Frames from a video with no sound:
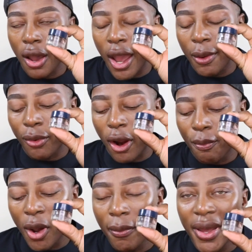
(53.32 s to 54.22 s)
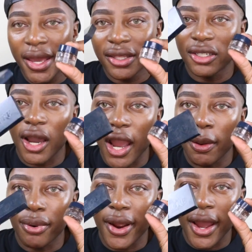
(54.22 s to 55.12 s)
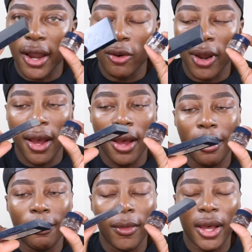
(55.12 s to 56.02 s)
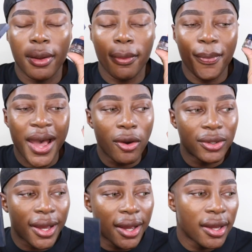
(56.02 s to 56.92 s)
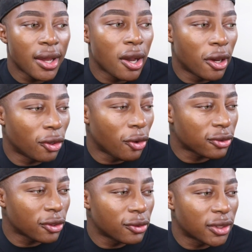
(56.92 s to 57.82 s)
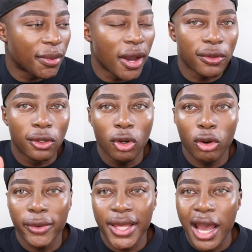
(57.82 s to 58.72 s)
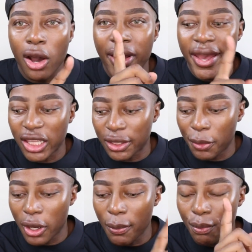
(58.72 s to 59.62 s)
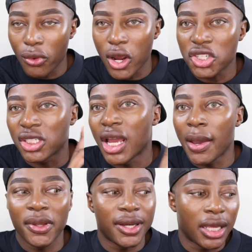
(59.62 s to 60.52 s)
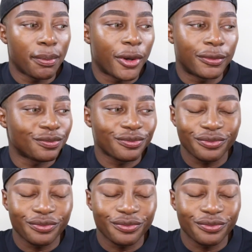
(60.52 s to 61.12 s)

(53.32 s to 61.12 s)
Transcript: eyebrow pomade and the eyebrow powder, and I also used a bit of the L'Oreal expert brush in ebony, but